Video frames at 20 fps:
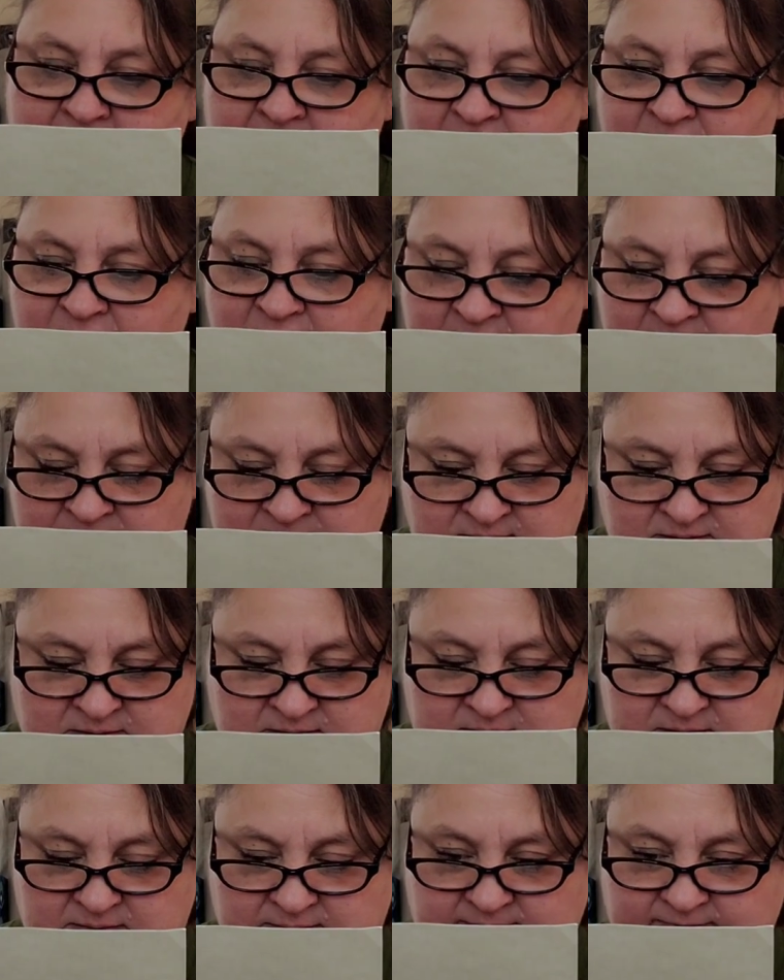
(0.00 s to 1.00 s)
at
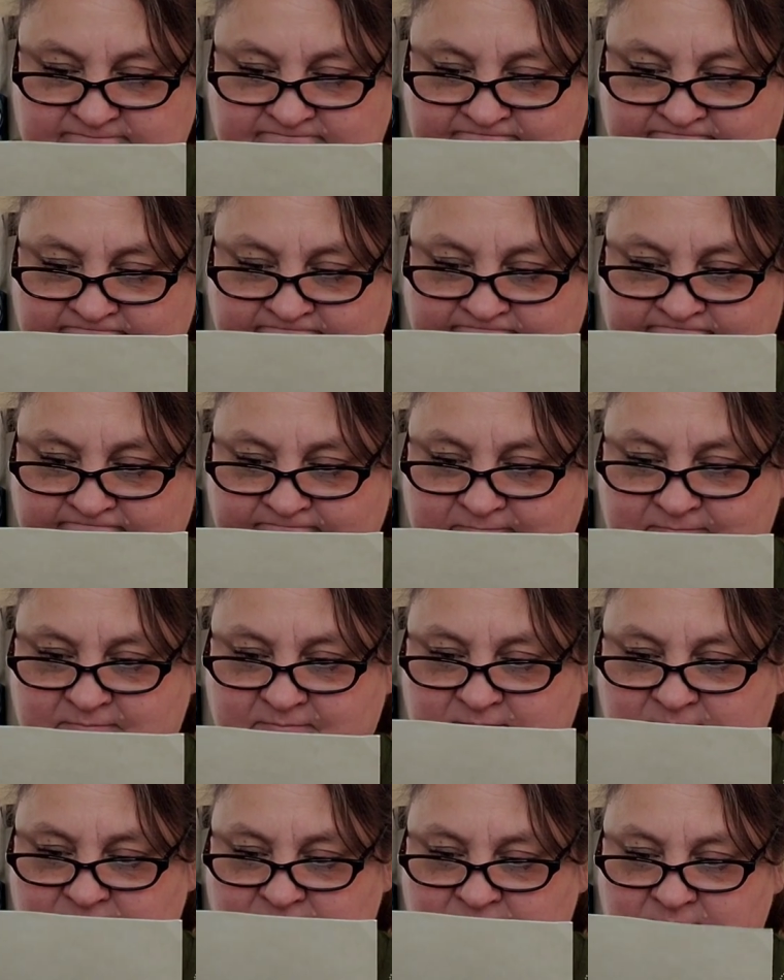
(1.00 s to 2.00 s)
rest.
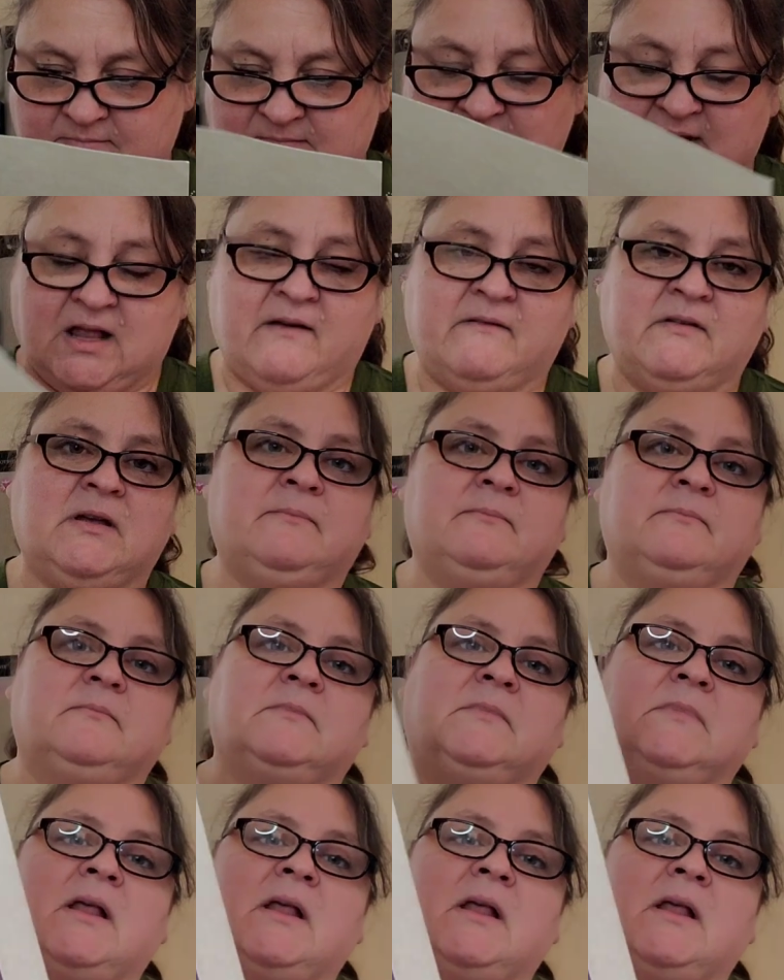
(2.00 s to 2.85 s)
Love it.